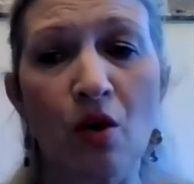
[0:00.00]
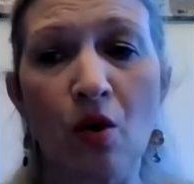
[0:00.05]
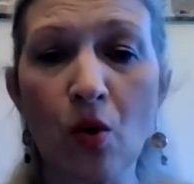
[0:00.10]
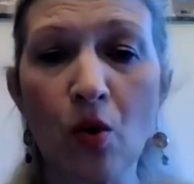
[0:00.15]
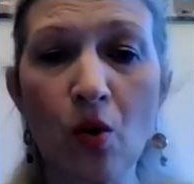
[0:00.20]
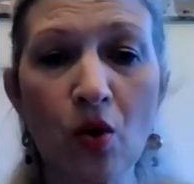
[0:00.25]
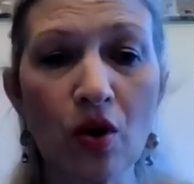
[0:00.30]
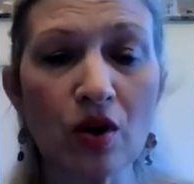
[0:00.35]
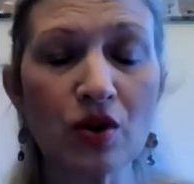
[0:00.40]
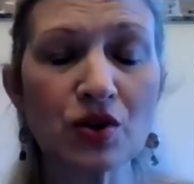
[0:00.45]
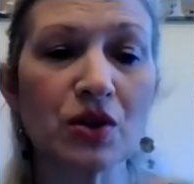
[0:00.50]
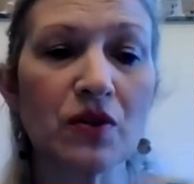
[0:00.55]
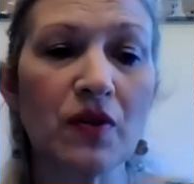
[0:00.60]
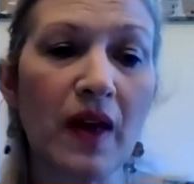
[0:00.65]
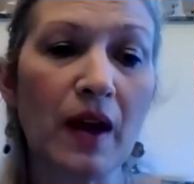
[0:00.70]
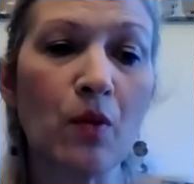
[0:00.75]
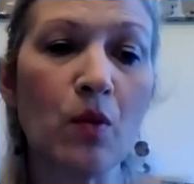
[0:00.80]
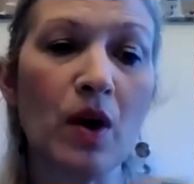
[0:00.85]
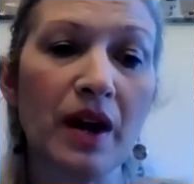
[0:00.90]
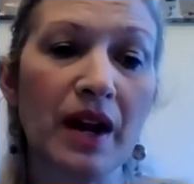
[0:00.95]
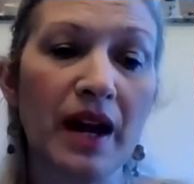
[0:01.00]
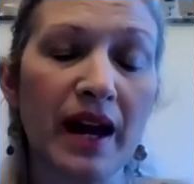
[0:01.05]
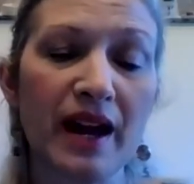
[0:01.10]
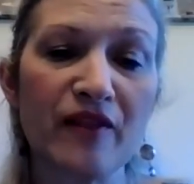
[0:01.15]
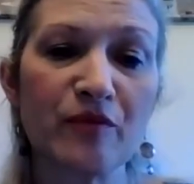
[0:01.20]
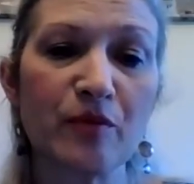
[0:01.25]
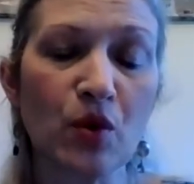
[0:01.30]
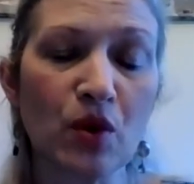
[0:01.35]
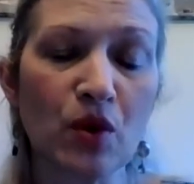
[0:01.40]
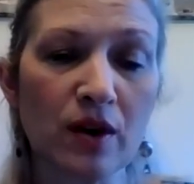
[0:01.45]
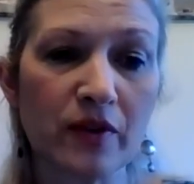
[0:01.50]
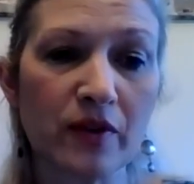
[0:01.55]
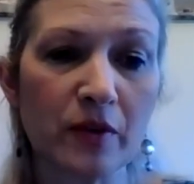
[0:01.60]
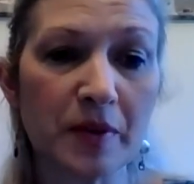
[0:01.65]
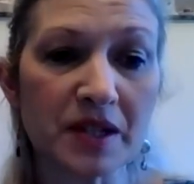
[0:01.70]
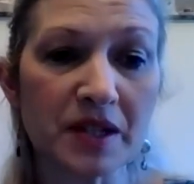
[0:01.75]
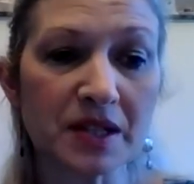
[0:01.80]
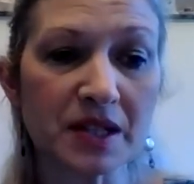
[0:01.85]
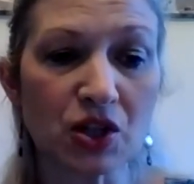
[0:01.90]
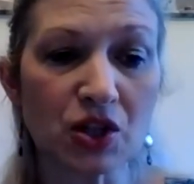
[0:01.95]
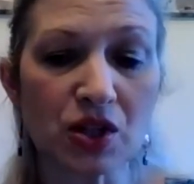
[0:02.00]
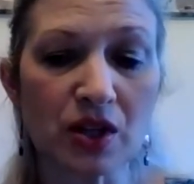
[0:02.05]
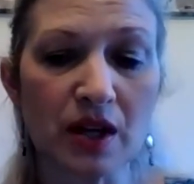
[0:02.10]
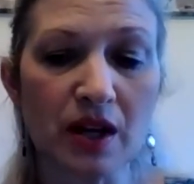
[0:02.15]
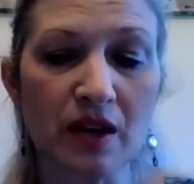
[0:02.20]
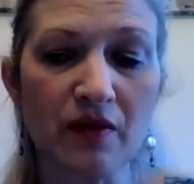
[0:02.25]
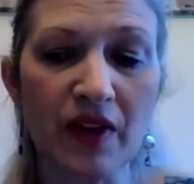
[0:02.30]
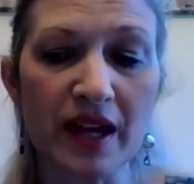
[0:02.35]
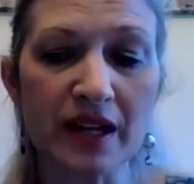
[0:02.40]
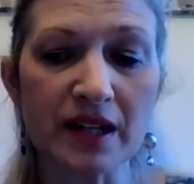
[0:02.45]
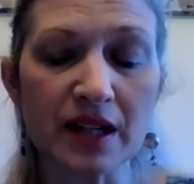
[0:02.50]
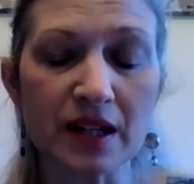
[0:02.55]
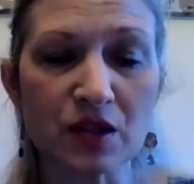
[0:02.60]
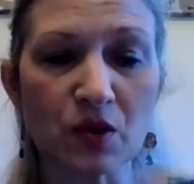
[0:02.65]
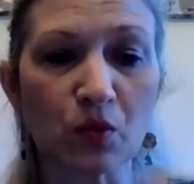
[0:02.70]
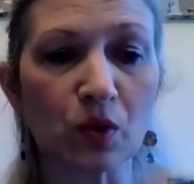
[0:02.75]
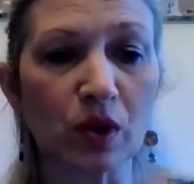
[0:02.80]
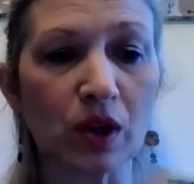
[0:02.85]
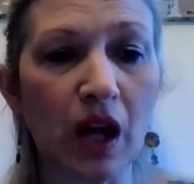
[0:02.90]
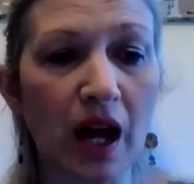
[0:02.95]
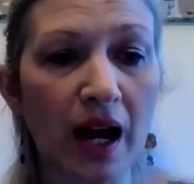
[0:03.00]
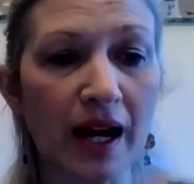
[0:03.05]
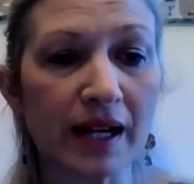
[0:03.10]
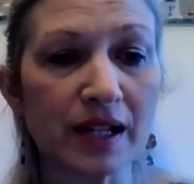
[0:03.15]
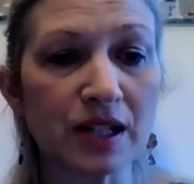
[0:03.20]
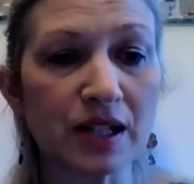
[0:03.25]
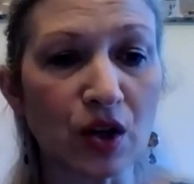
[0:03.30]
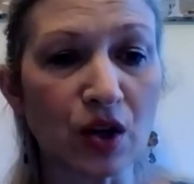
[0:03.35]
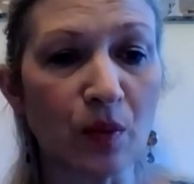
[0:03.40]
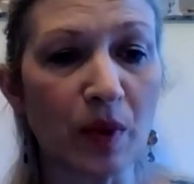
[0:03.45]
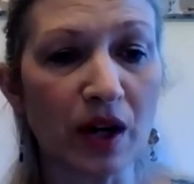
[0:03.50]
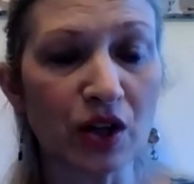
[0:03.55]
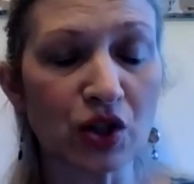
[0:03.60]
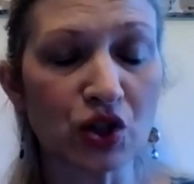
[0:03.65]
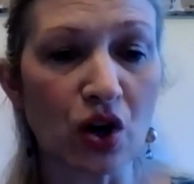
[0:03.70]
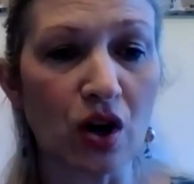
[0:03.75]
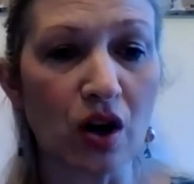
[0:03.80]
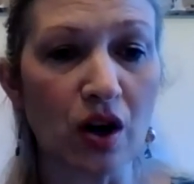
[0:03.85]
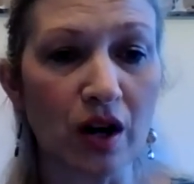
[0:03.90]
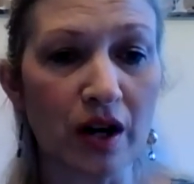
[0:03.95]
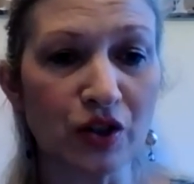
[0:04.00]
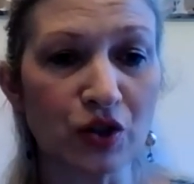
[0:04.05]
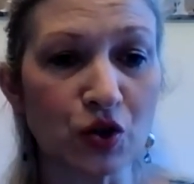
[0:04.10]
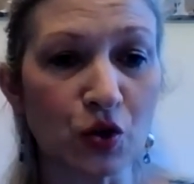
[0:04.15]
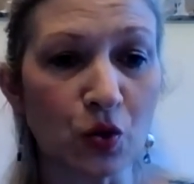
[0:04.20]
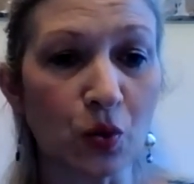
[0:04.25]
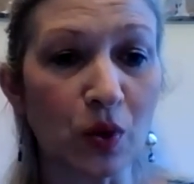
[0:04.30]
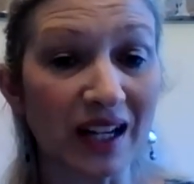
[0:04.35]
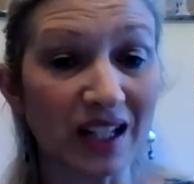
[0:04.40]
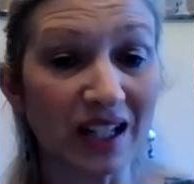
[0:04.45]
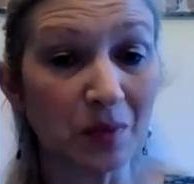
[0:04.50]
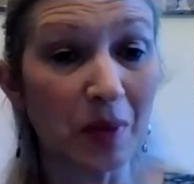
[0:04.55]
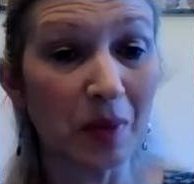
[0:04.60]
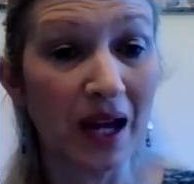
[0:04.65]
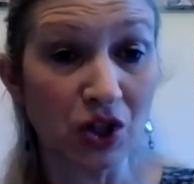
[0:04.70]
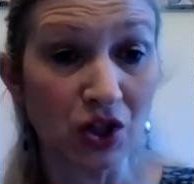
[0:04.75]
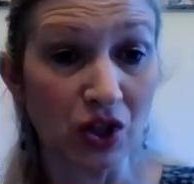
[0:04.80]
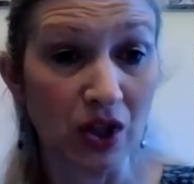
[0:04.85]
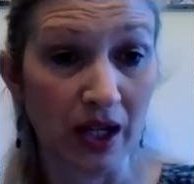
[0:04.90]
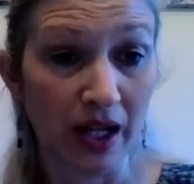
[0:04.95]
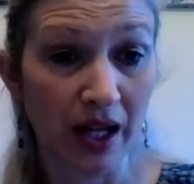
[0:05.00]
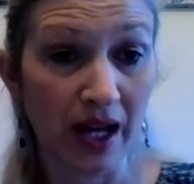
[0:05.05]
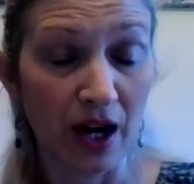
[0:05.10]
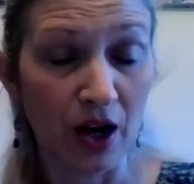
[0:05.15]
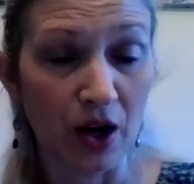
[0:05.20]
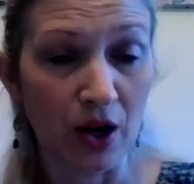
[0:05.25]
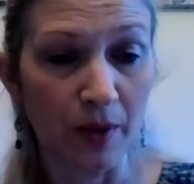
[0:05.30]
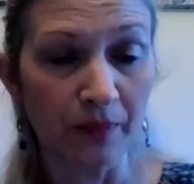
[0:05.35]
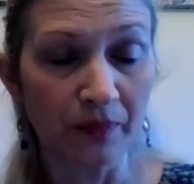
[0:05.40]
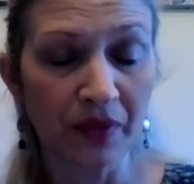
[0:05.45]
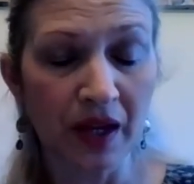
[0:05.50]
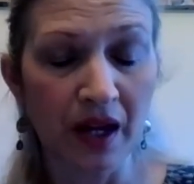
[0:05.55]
or do they want to have more of a position that doesn't rely so much on direct patient care?